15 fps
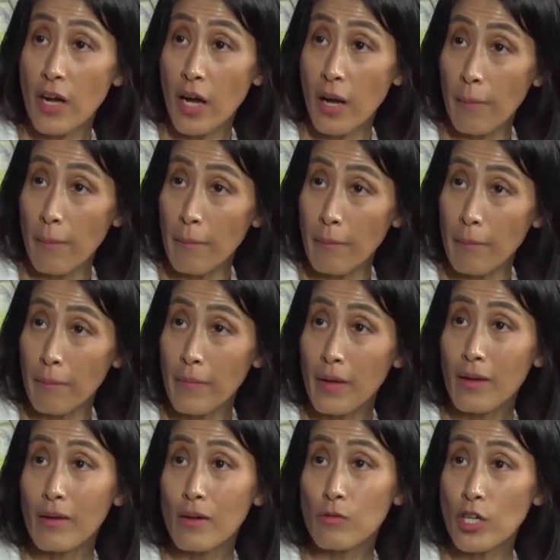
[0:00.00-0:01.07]
from
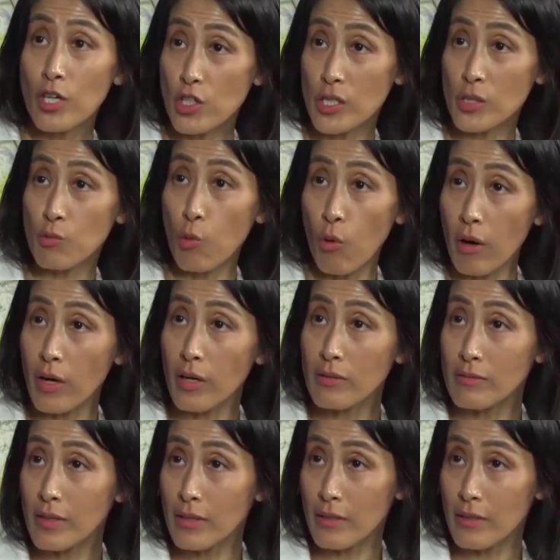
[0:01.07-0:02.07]
Russia's war